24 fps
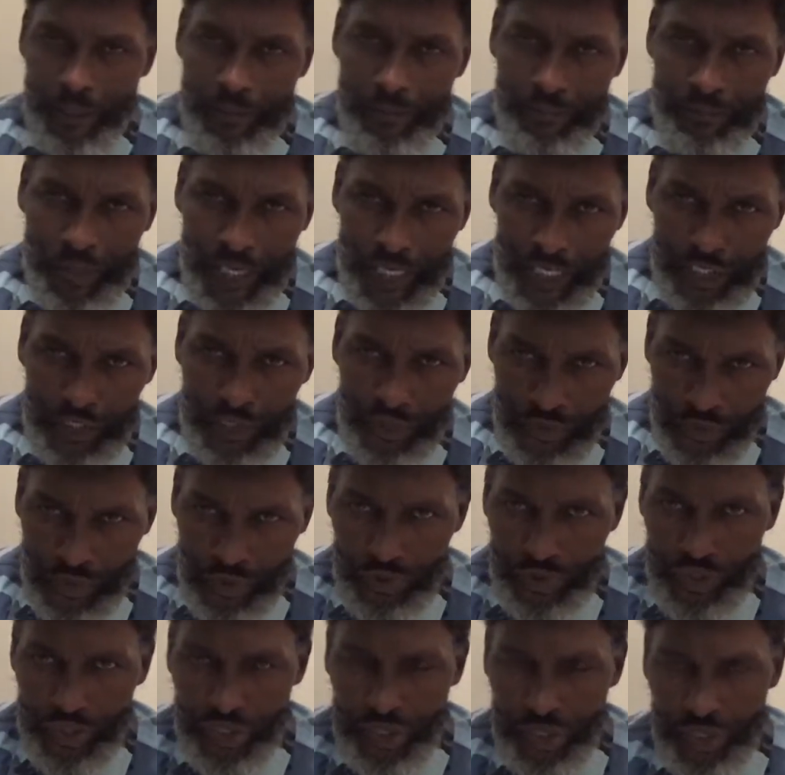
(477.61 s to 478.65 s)
made
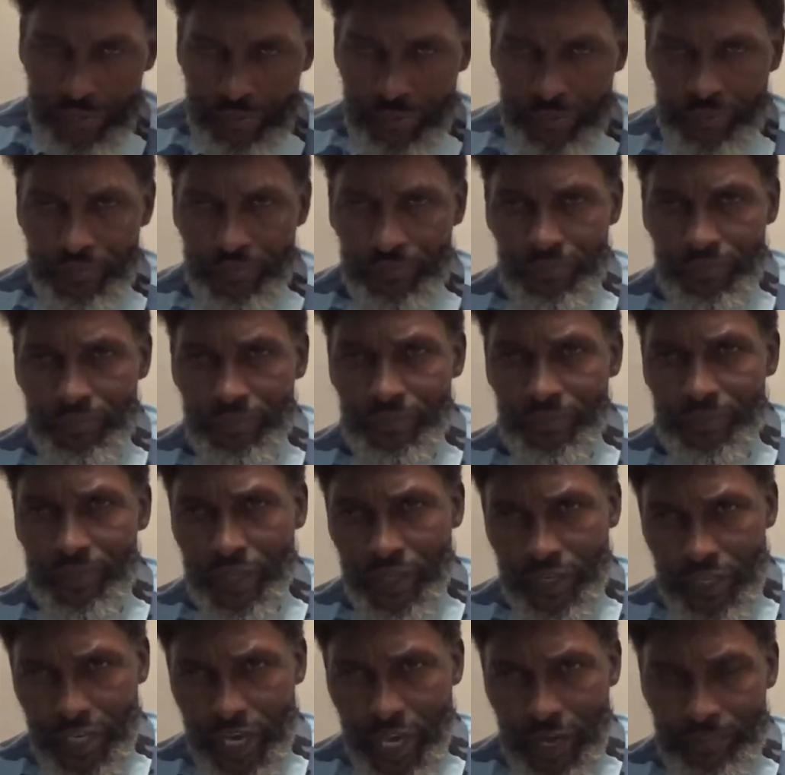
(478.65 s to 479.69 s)
Jerusalem the
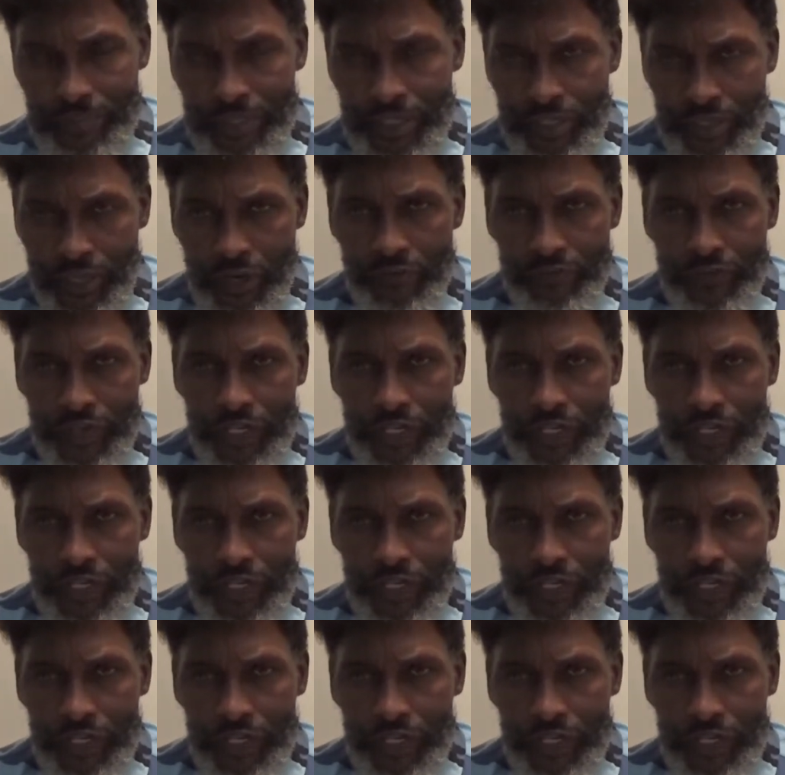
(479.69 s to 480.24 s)
capital of